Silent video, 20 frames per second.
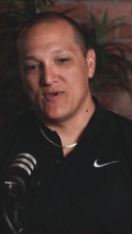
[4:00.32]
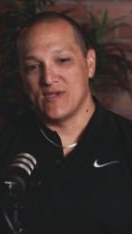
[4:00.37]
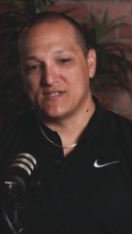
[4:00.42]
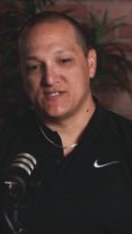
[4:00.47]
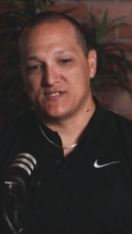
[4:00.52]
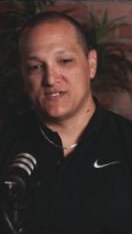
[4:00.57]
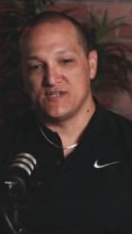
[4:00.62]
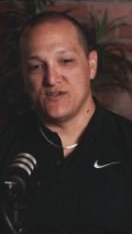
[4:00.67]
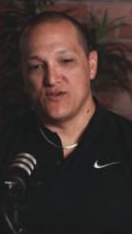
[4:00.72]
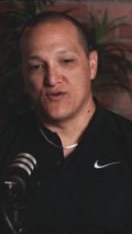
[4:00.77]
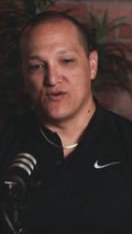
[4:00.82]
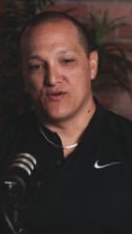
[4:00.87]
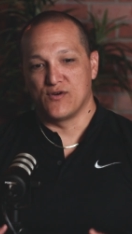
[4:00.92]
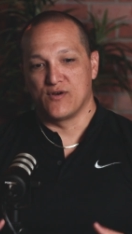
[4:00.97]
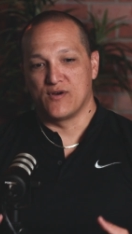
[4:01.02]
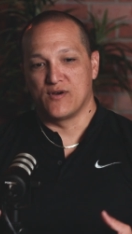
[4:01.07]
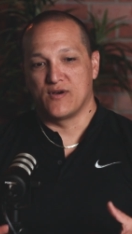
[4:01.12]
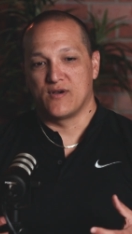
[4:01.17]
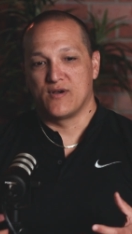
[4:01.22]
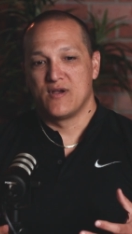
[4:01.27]
which
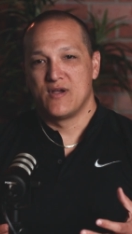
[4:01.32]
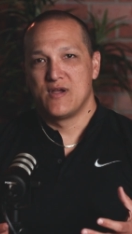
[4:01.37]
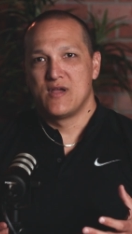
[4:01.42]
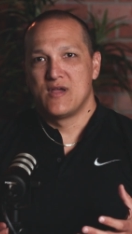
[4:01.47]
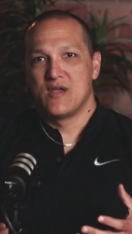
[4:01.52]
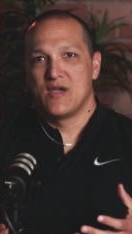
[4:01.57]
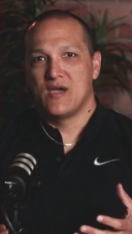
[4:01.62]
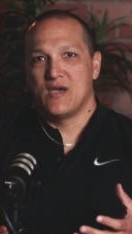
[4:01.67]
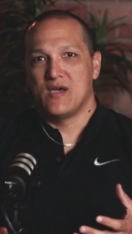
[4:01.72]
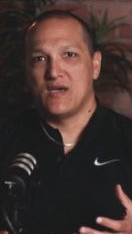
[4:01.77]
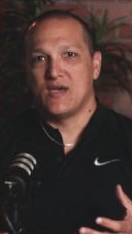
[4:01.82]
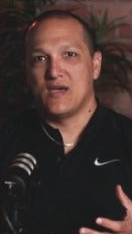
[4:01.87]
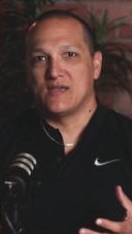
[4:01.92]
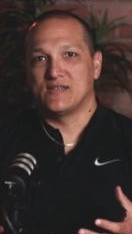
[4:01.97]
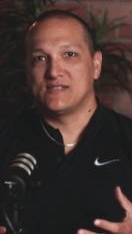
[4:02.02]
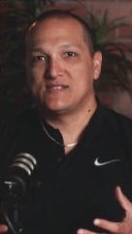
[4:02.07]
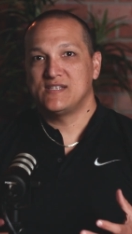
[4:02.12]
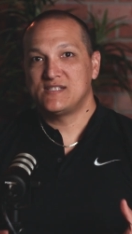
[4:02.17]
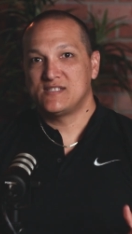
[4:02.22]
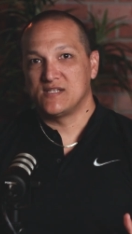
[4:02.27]
your
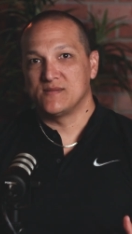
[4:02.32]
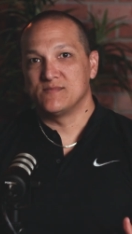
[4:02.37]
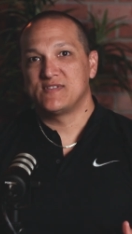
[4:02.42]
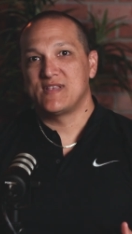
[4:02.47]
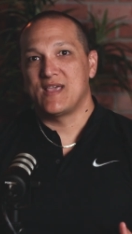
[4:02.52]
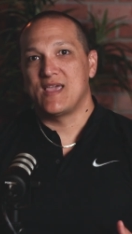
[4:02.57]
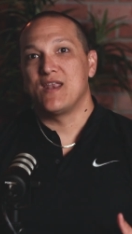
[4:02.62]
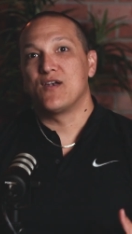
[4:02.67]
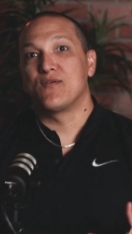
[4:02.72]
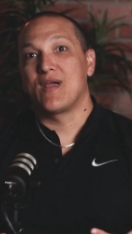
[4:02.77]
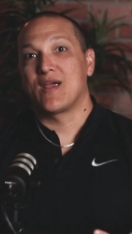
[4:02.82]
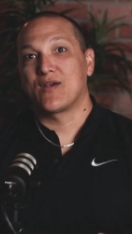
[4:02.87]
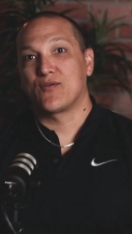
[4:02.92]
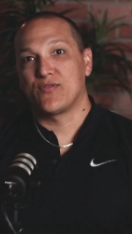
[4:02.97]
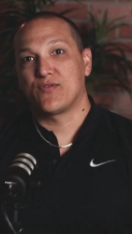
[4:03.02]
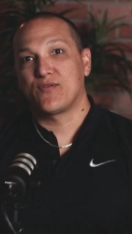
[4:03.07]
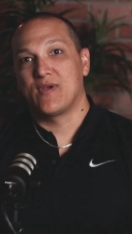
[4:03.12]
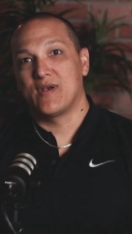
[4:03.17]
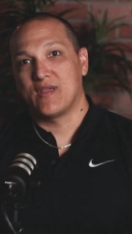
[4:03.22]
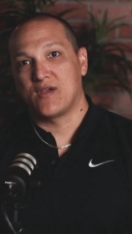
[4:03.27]
systems that interact
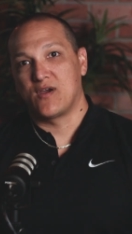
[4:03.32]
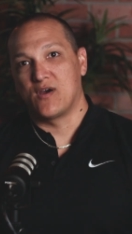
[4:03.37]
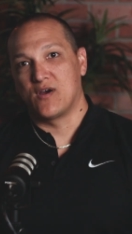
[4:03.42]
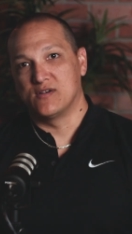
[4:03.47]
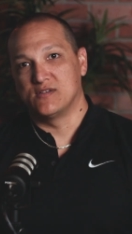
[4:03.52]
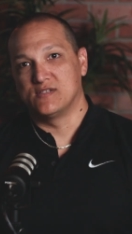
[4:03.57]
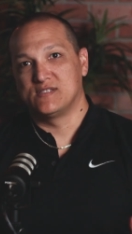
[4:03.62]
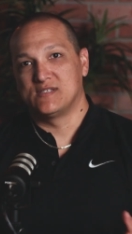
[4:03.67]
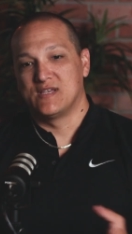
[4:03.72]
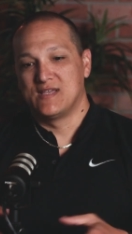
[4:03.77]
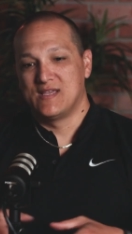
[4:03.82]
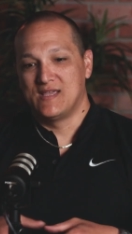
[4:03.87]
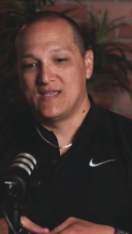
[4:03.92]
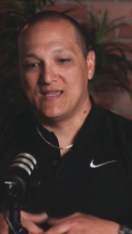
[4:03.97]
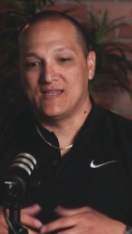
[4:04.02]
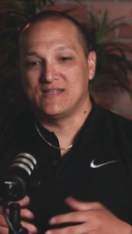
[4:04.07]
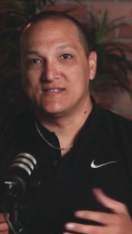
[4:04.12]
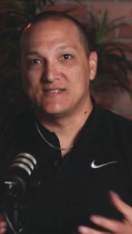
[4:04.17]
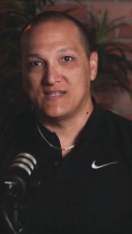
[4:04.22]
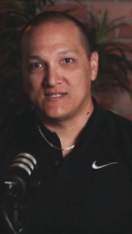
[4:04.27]
with credit cards
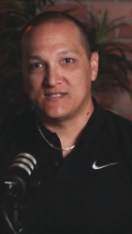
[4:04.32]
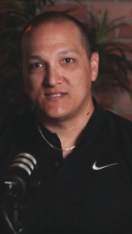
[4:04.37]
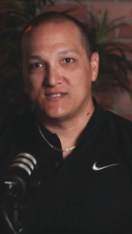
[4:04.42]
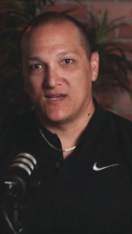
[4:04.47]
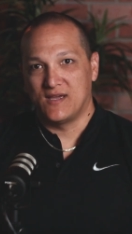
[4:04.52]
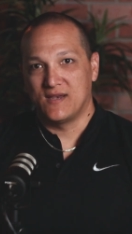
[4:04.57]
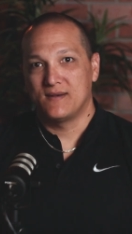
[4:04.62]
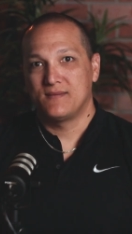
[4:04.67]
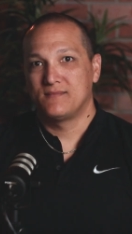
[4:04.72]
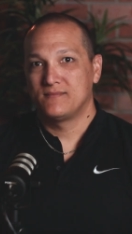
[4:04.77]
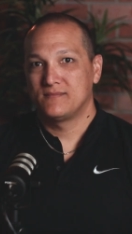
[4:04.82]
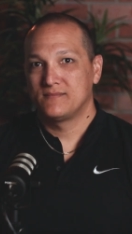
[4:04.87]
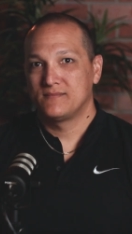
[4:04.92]
exists on.